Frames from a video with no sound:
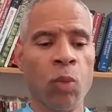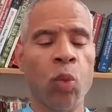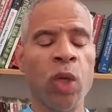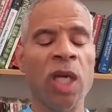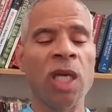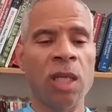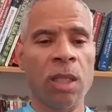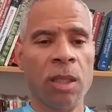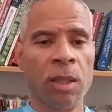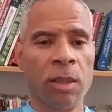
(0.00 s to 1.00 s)
We,
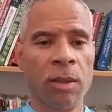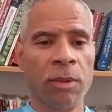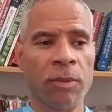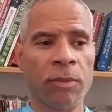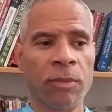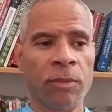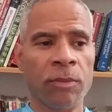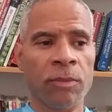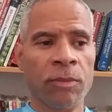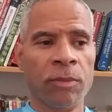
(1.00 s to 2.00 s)

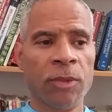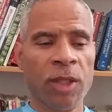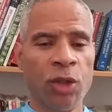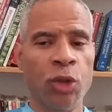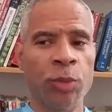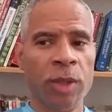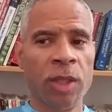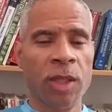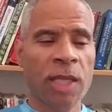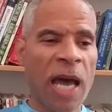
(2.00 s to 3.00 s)
as humans,
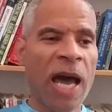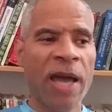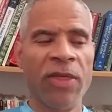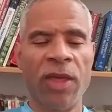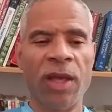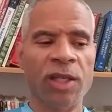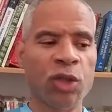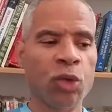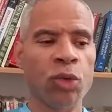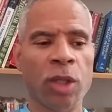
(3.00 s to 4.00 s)
can tie things
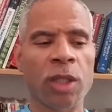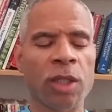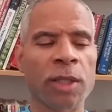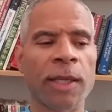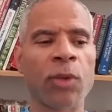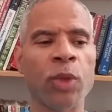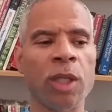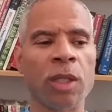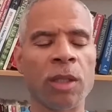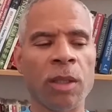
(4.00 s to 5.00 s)
to things, just like we
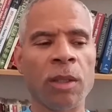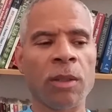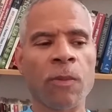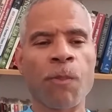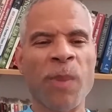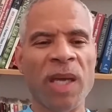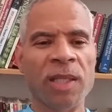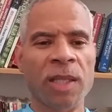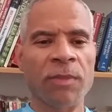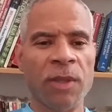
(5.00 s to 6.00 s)
can make
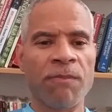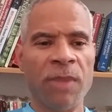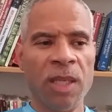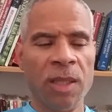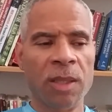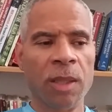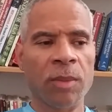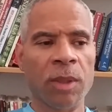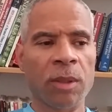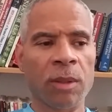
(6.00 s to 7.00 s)
something mean something.